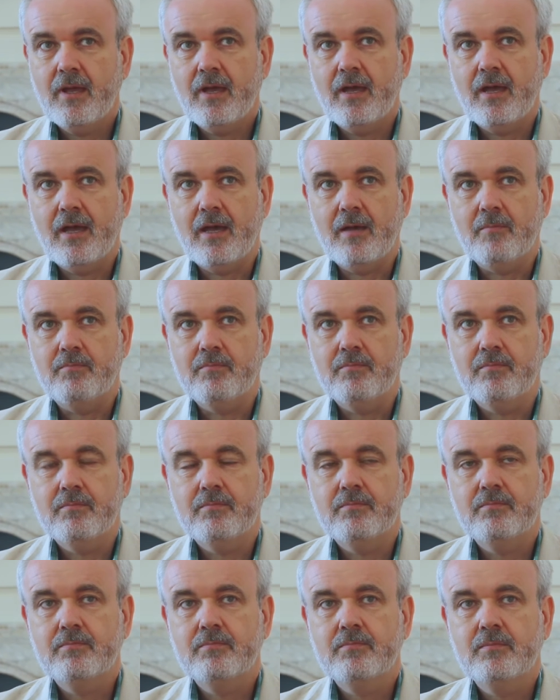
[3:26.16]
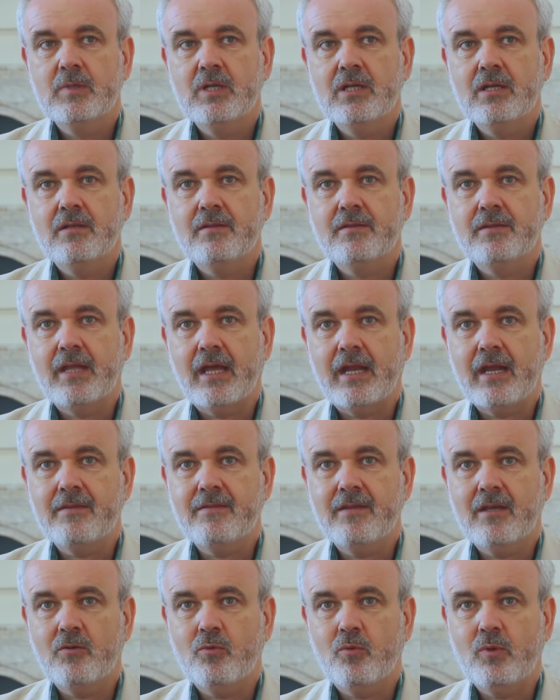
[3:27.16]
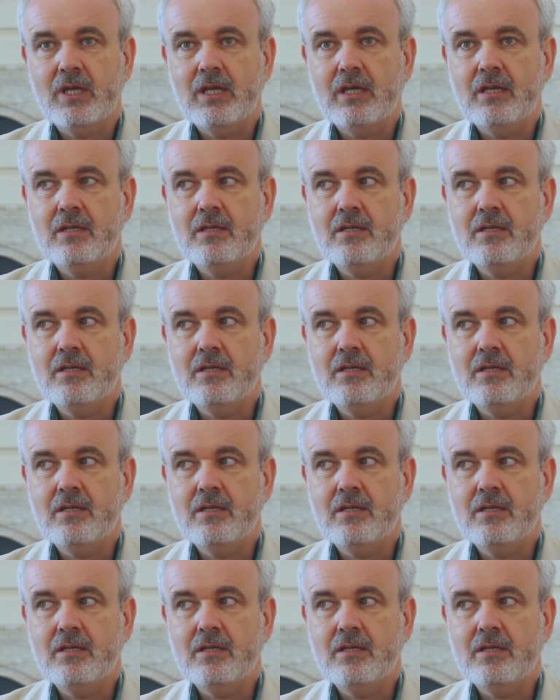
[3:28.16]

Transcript: that I think we